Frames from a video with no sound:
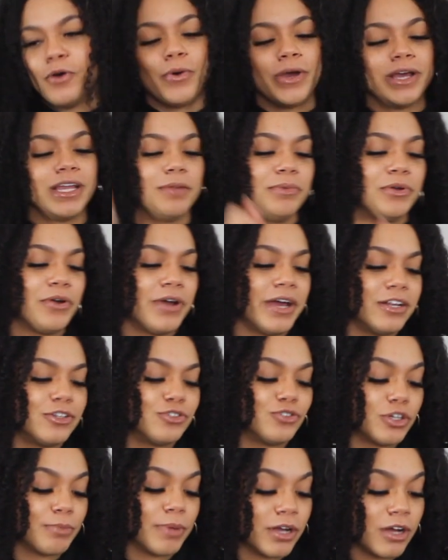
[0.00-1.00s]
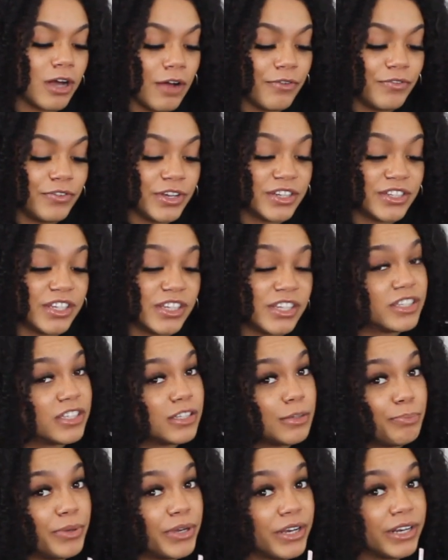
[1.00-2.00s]
wait, let me go ahead and drink my coffee because this is
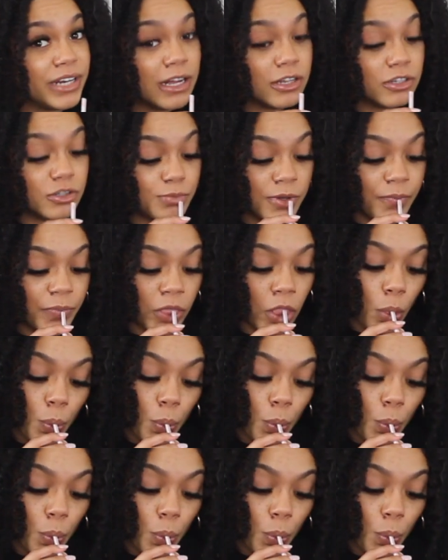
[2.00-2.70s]
a big announcement.